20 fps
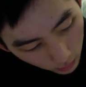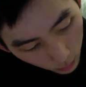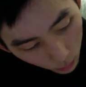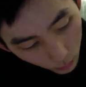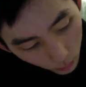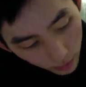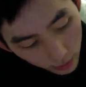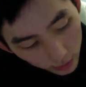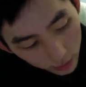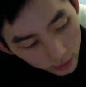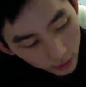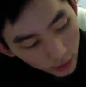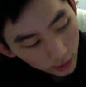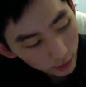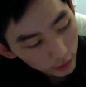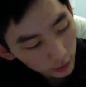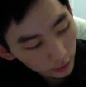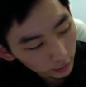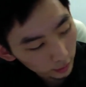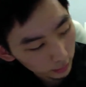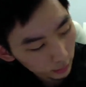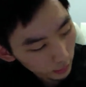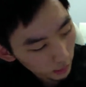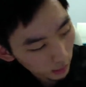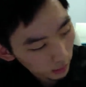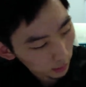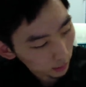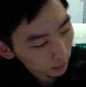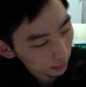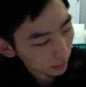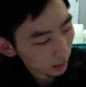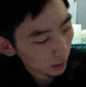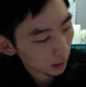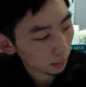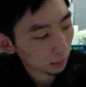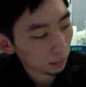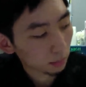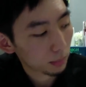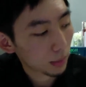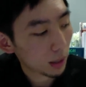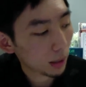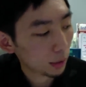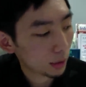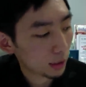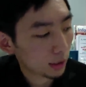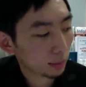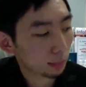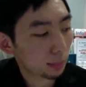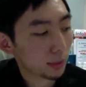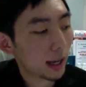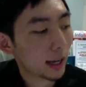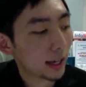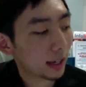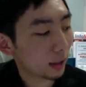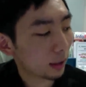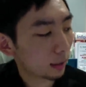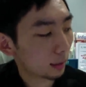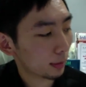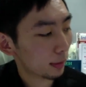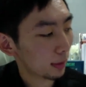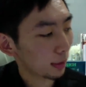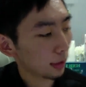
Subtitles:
We're selling. I was planning on